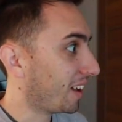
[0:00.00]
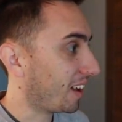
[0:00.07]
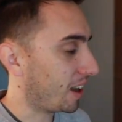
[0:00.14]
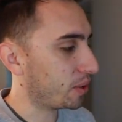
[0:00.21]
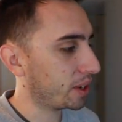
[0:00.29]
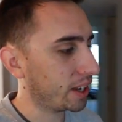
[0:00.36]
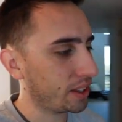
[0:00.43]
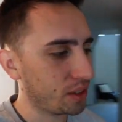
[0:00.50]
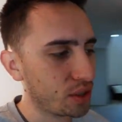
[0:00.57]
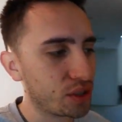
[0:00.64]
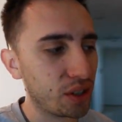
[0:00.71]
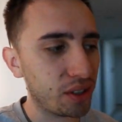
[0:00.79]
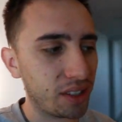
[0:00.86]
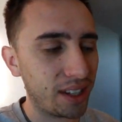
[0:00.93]
I want to get new
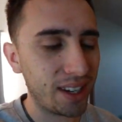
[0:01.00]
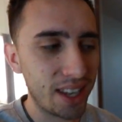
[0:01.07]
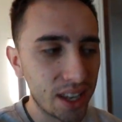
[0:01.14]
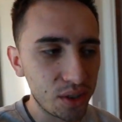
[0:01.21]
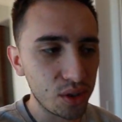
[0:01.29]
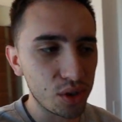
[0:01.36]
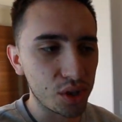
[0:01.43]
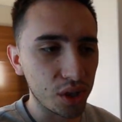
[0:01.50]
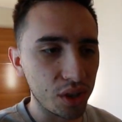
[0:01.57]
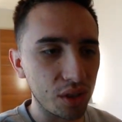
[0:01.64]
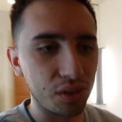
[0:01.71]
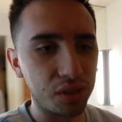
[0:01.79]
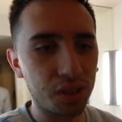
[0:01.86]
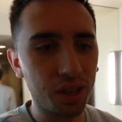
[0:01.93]
shoes. I need new
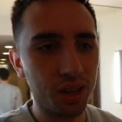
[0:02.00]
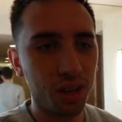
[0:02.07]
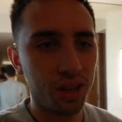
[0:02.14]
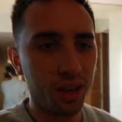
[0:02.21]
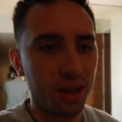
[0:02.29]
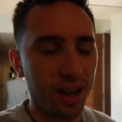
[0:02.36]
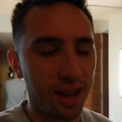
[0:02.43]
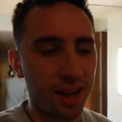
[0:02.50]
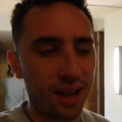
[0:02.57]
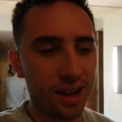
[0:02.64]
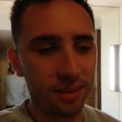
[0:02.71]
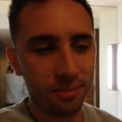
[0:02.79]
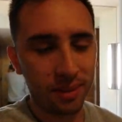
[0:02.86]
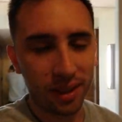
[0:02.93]
shoes.
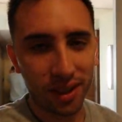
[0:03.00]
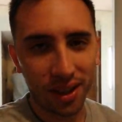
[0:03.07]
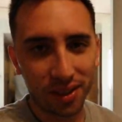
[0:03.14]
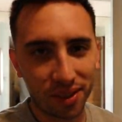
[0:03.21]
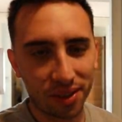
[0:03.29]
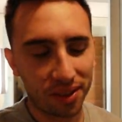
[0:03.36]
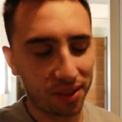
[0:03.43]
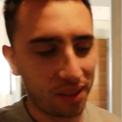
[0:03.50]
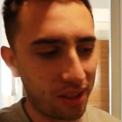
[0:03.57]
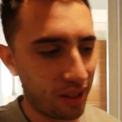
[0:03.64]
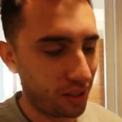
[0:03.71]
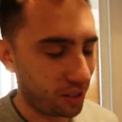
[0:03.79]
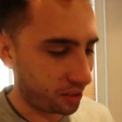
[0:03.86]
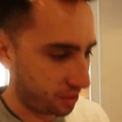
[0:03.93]
Um, here's a here's a